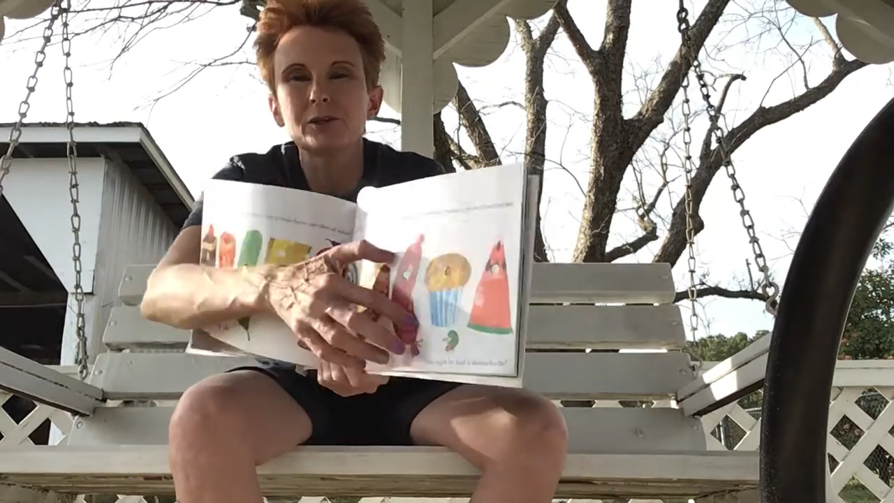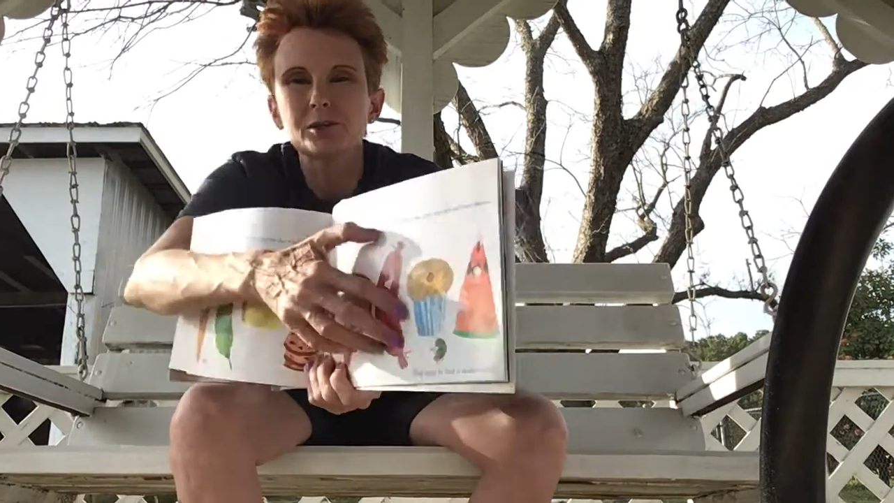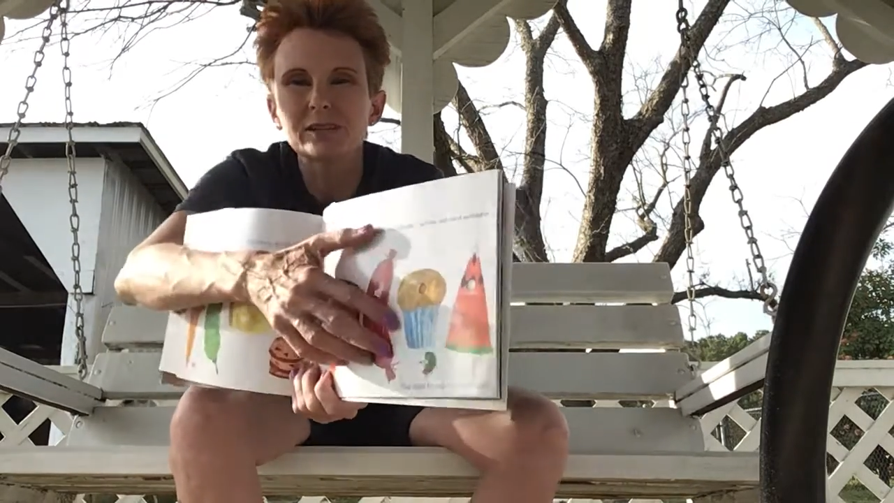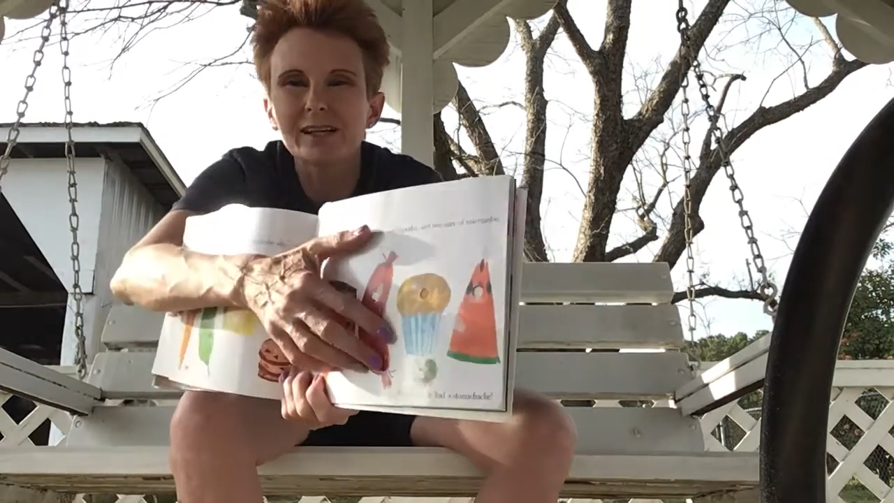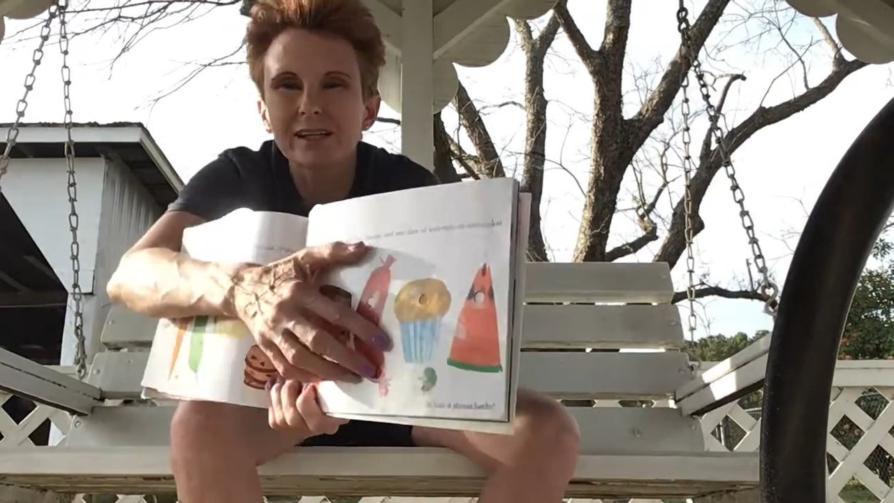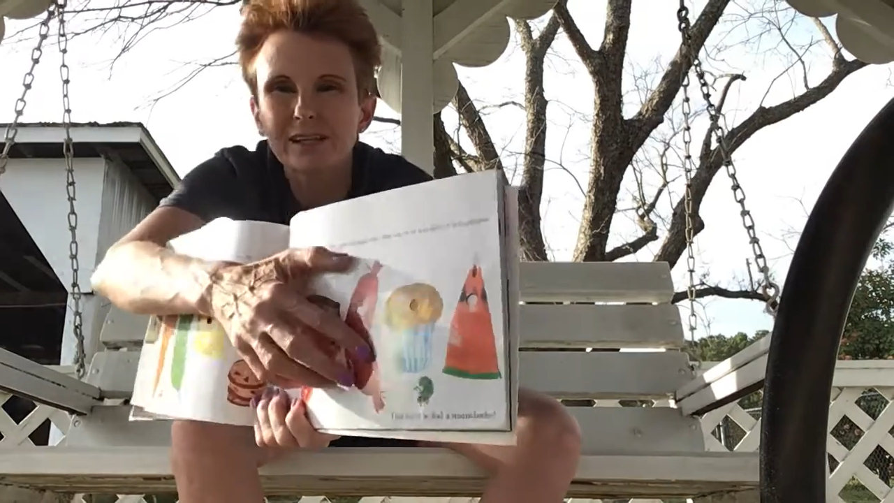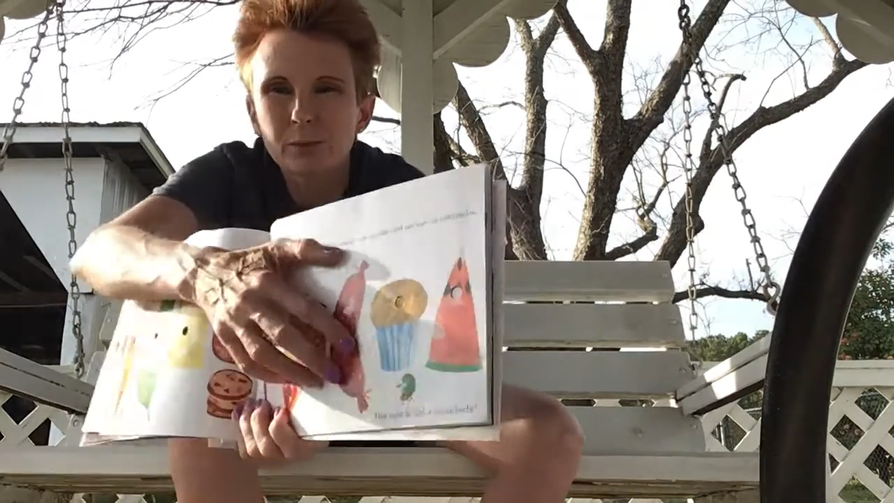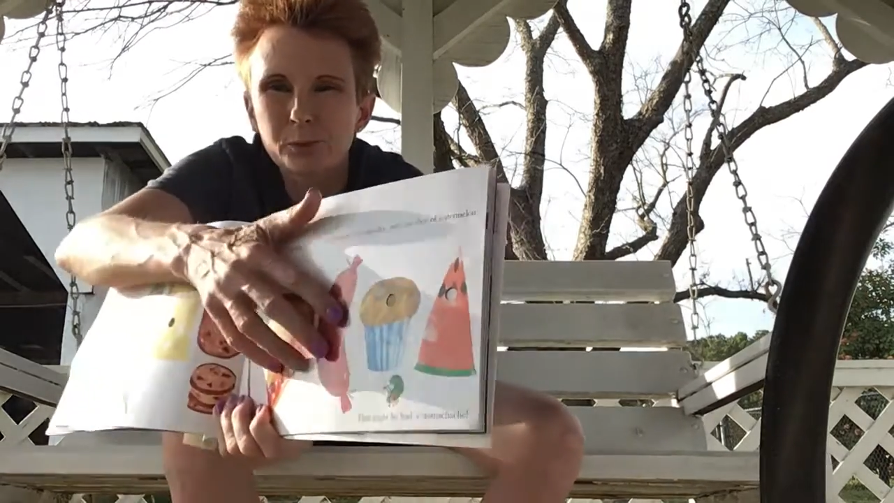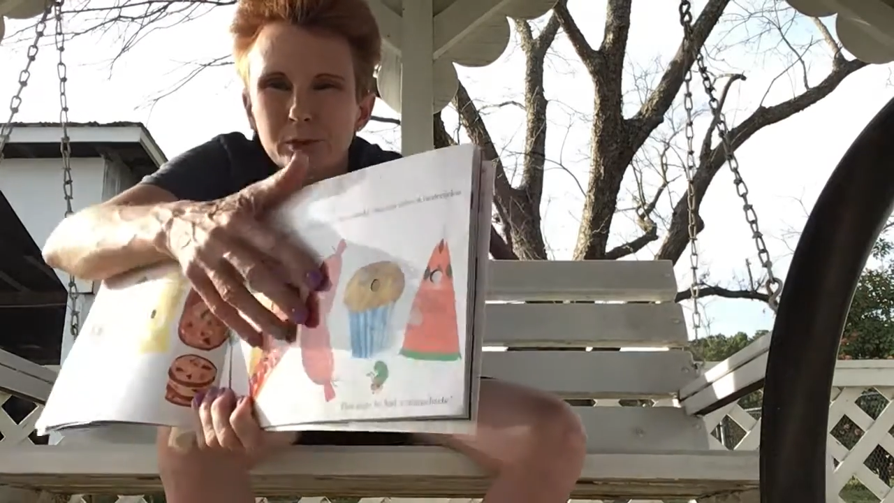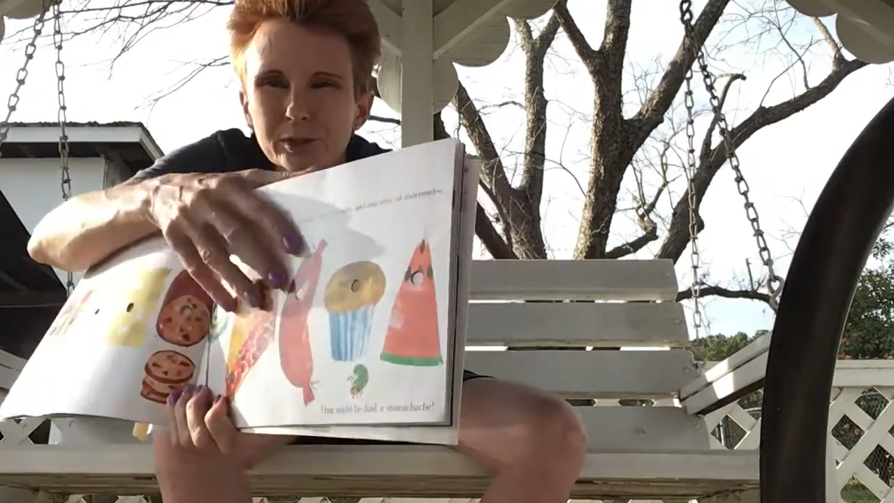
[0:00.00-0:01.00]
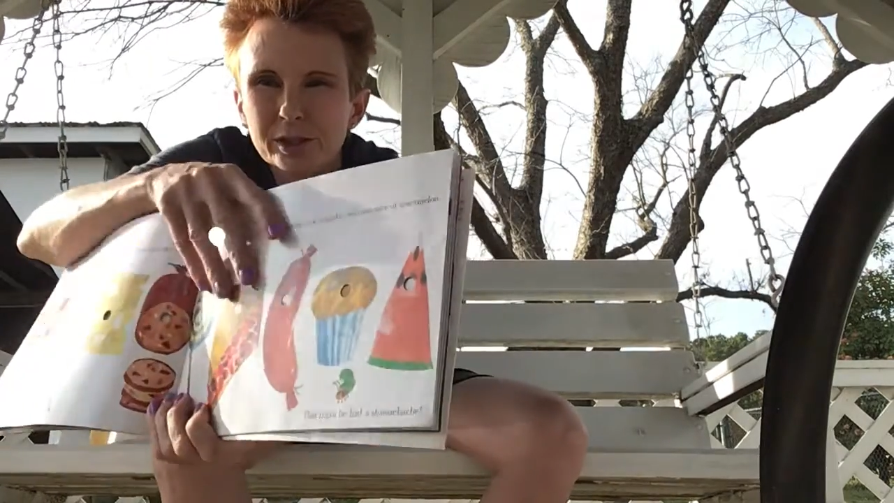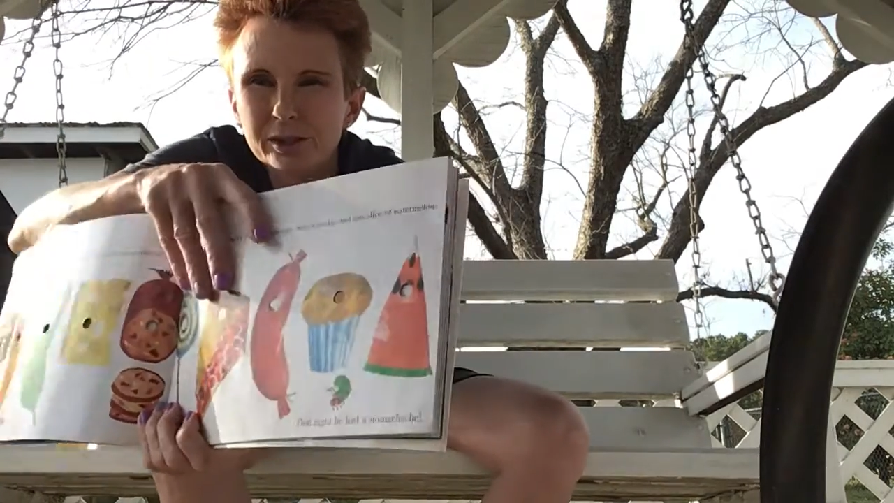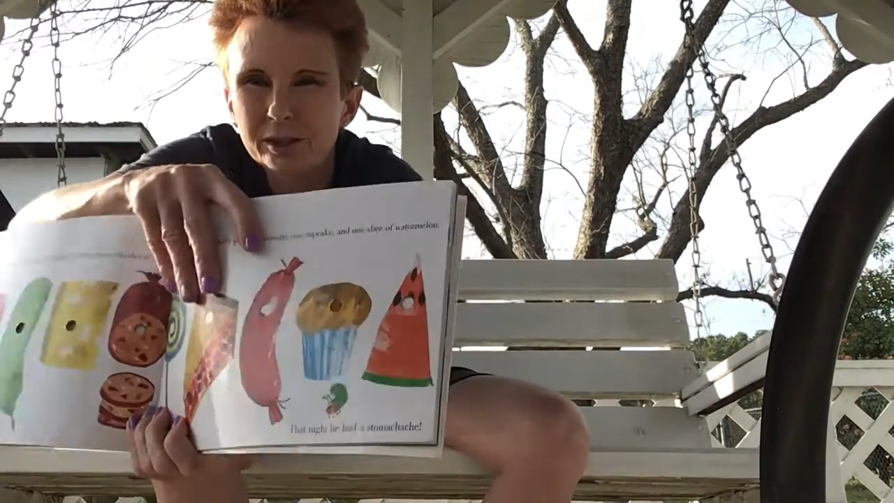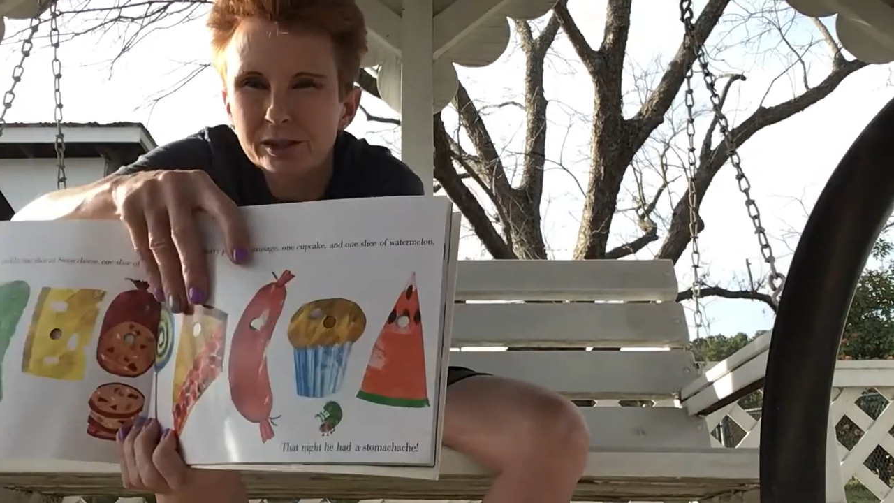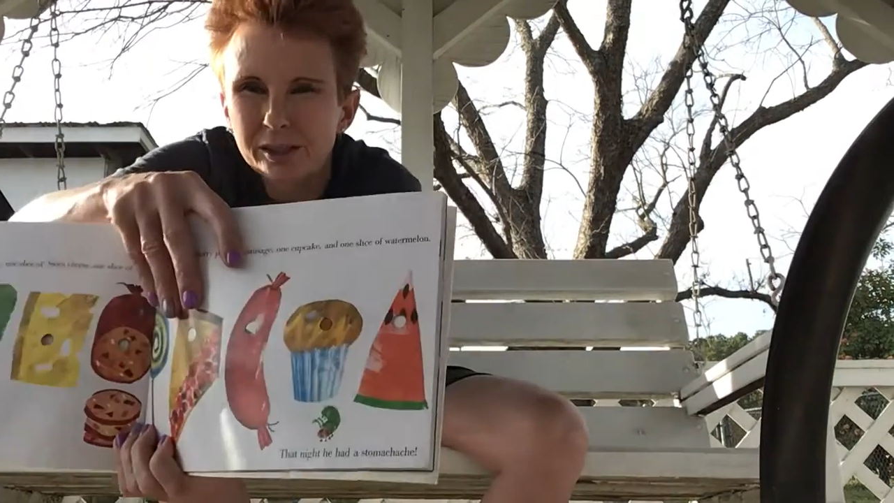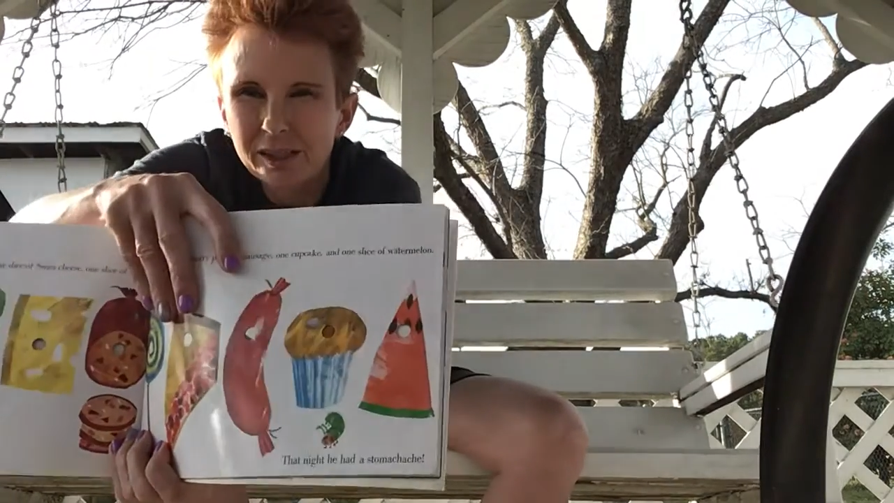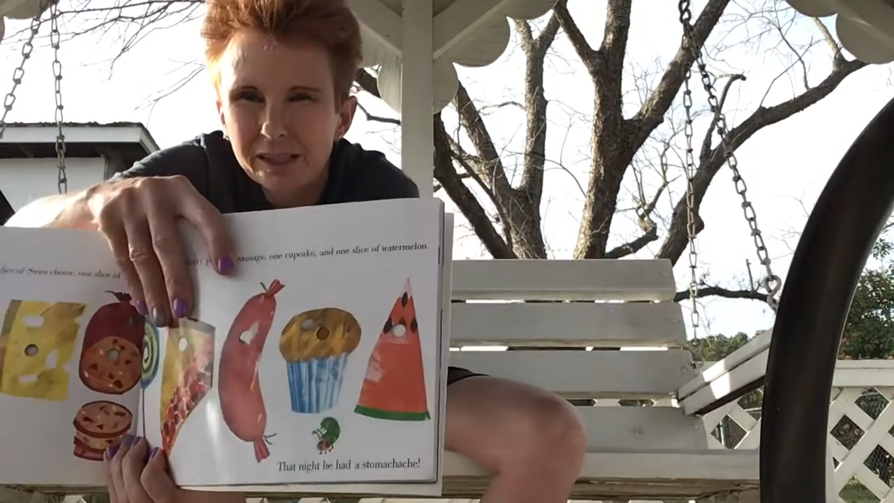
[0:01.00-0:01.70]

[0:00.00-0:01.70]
You see that caterpillar down there?